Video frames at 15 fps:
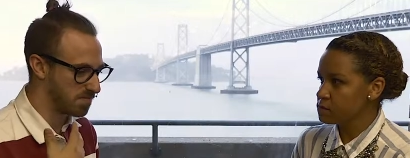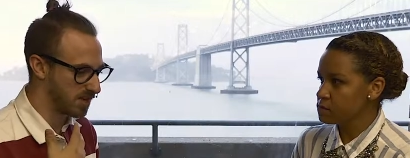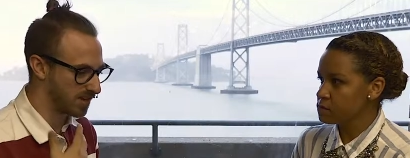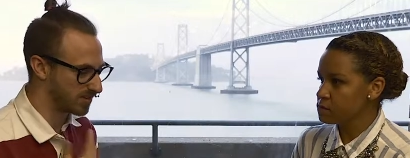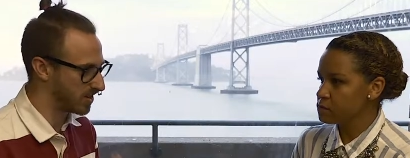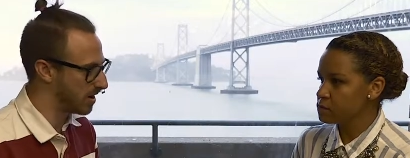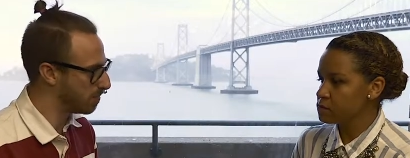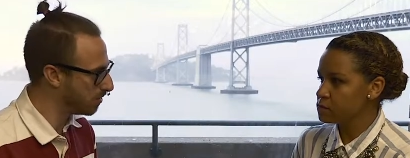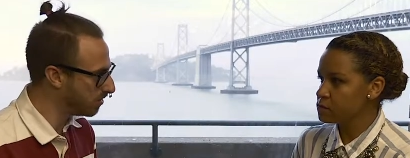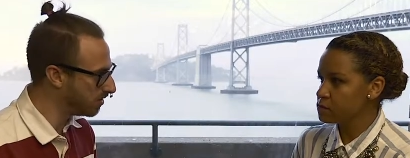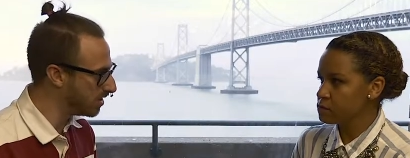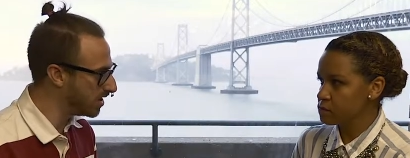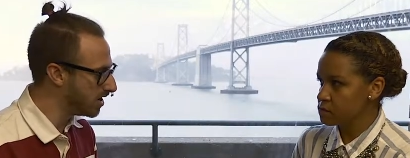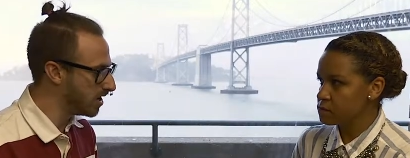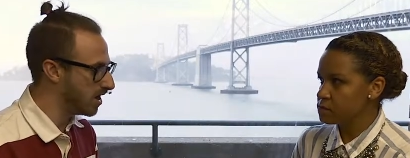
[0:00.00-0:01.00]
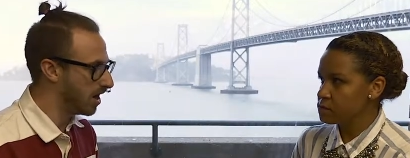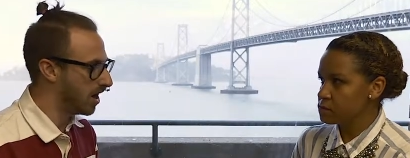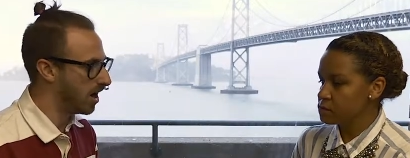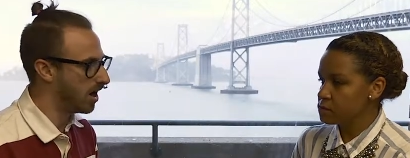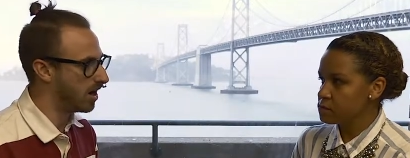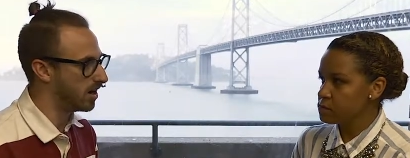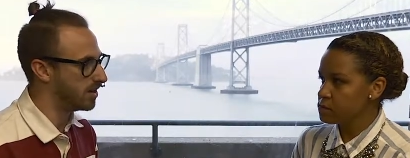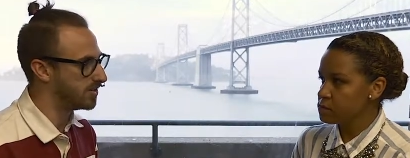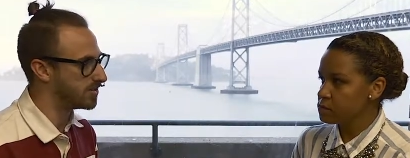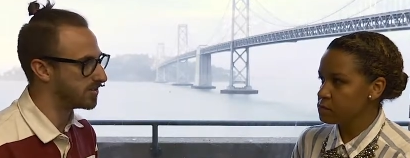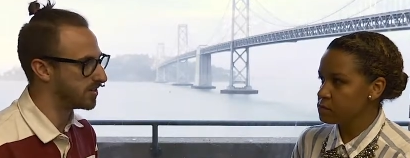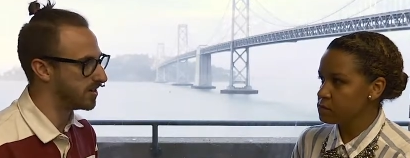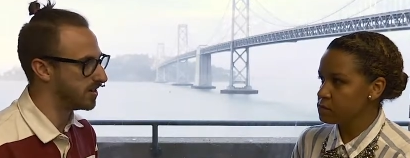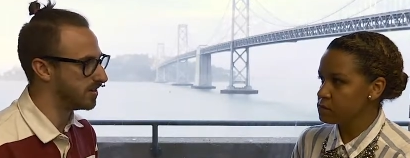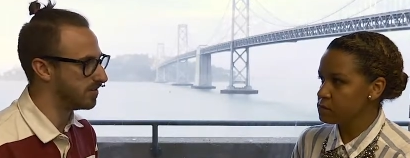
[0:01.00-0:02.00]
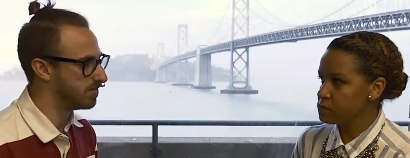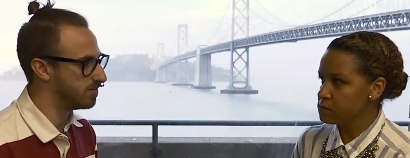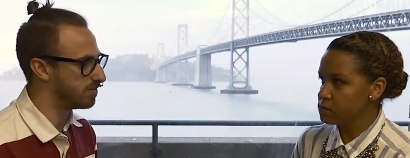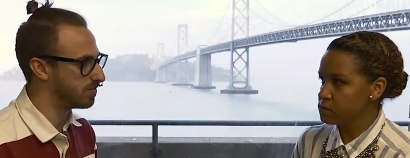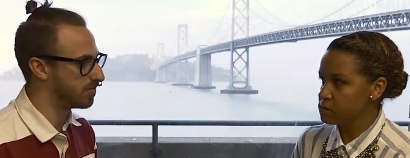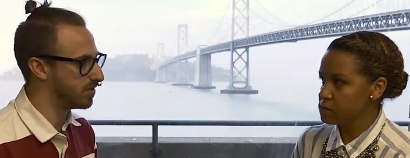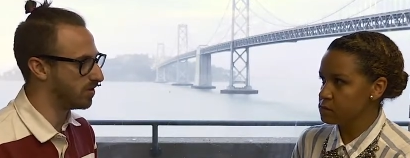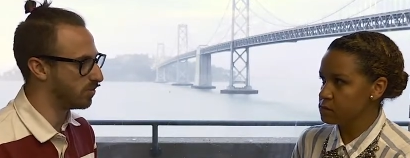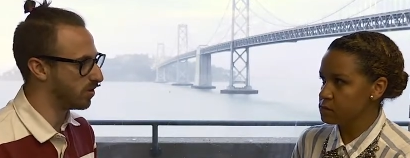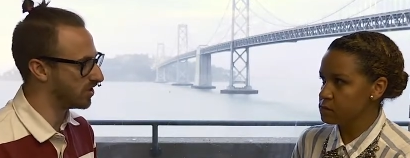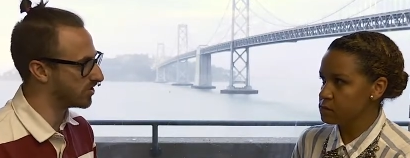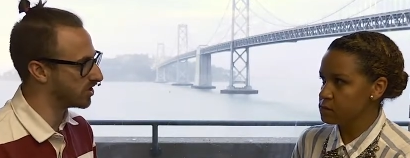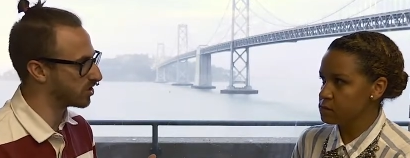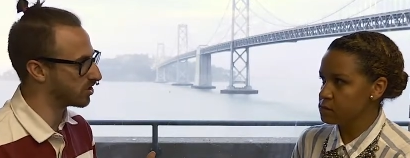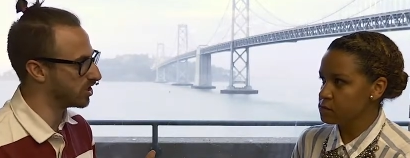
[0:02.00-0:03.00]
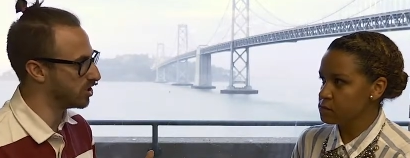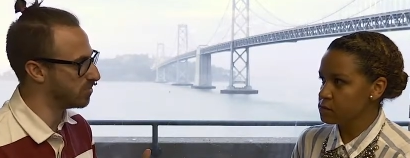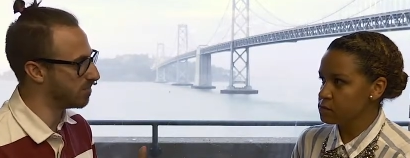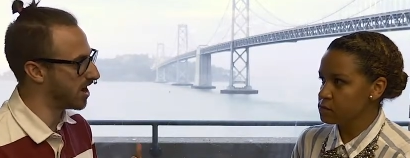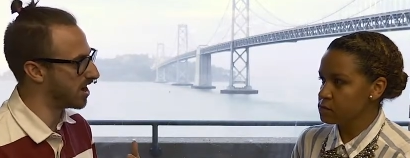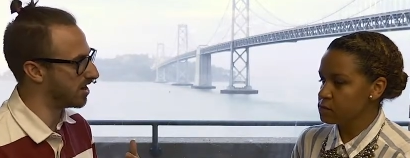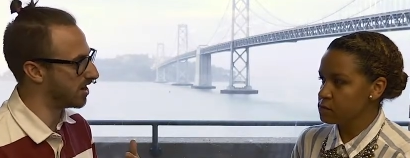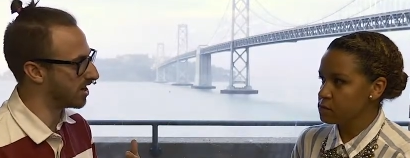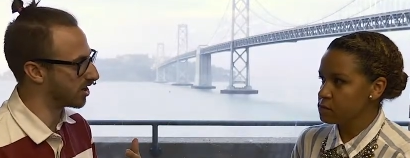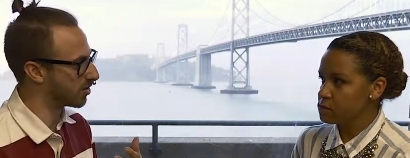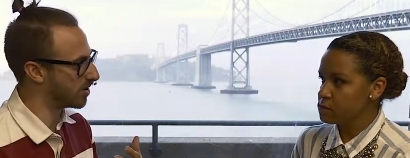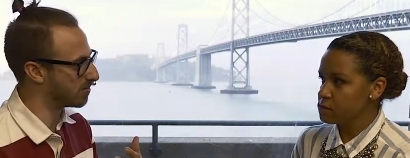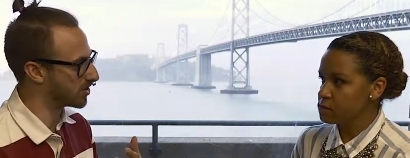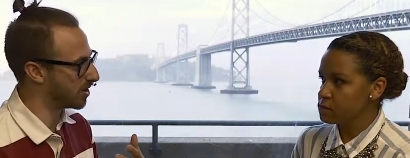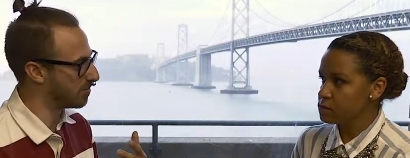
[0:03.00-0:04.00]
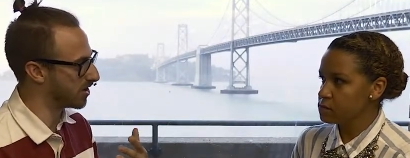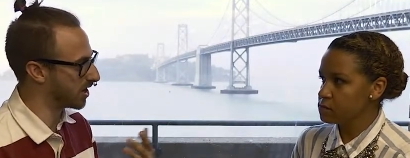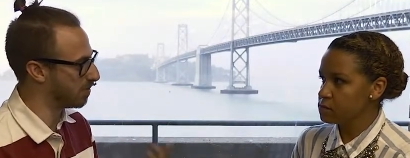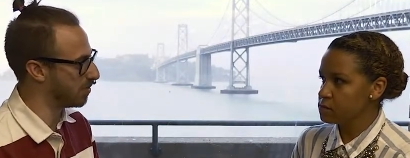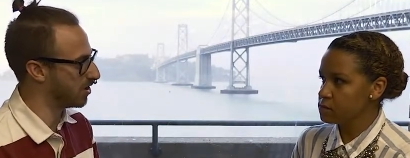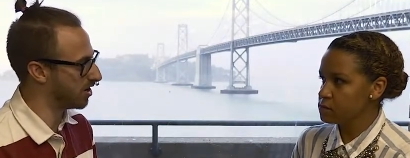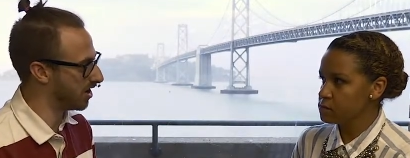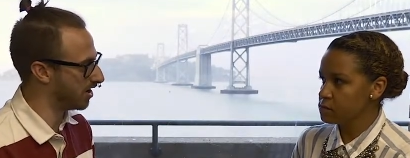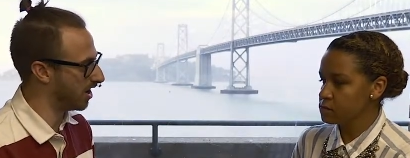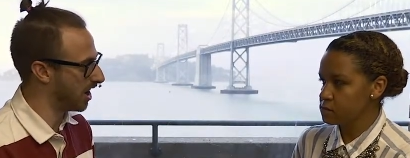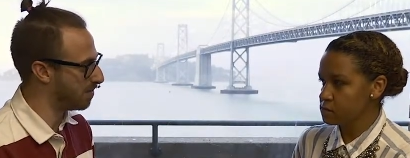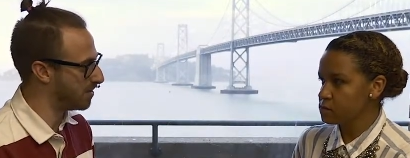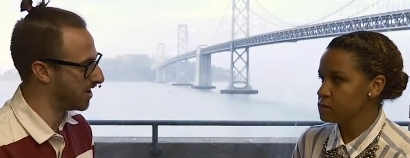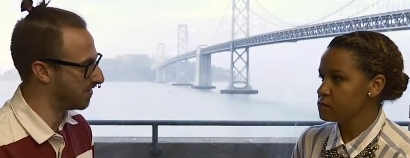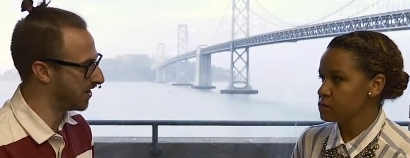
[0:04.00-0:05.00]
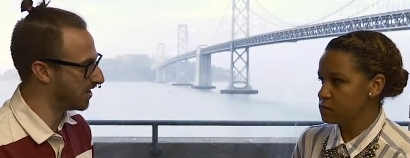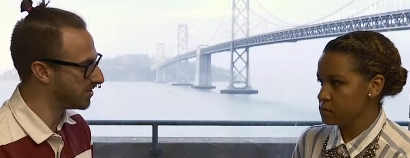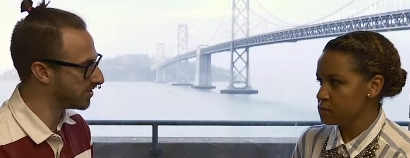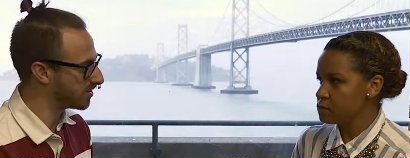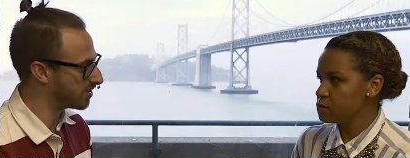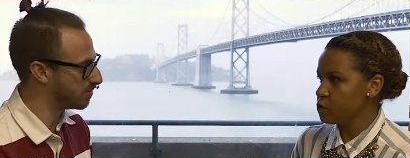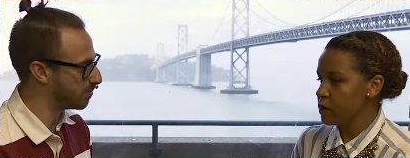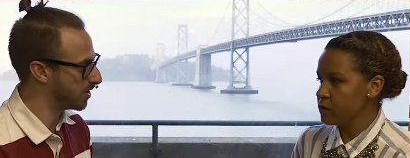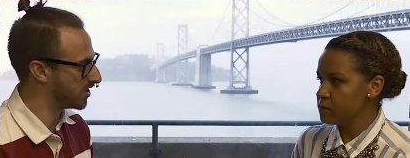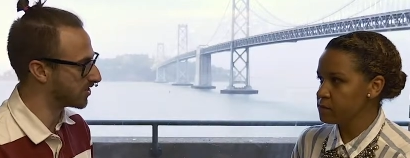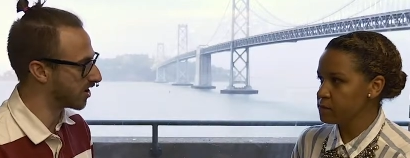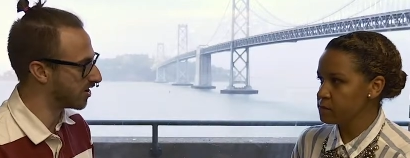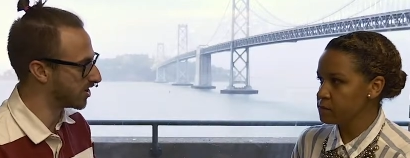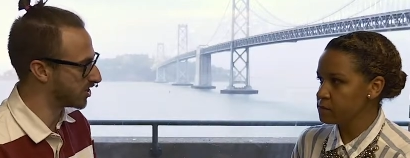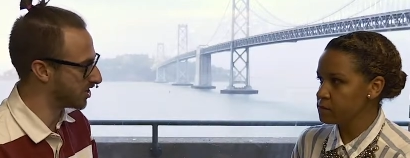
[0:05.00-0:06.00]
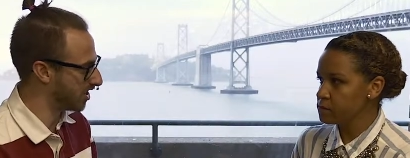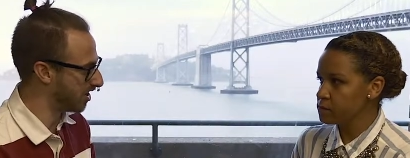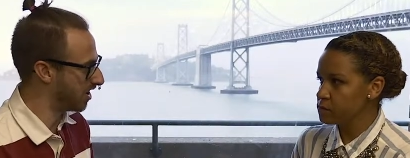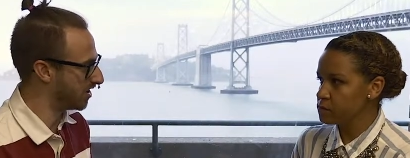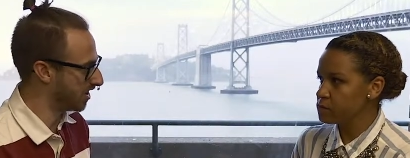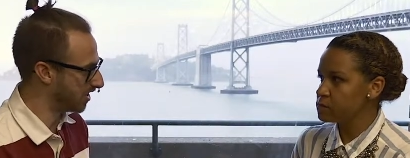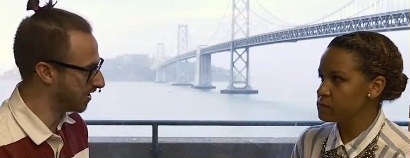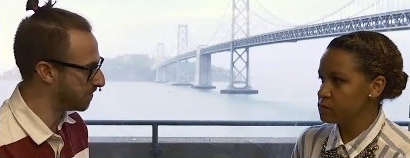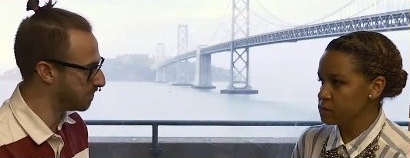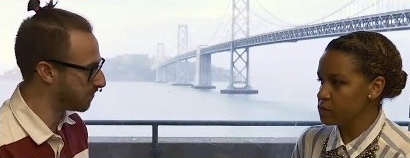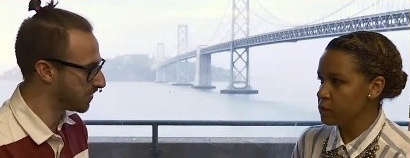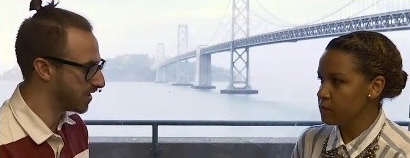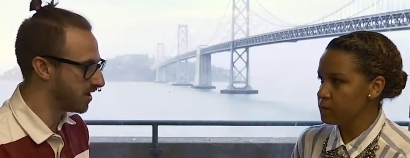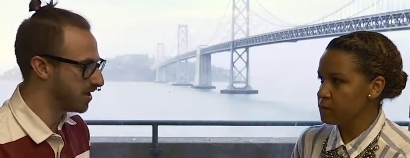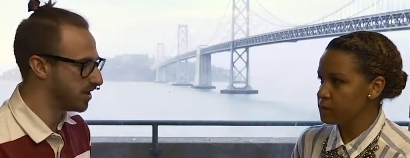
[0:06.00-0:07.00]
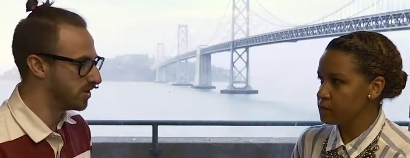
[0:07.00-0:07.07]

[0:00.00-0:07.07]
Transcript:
Speaker 1: example, uh, it's uh, essentially you might encrypt something and put it on IPFS, right. but it's hard to share that data. Yep.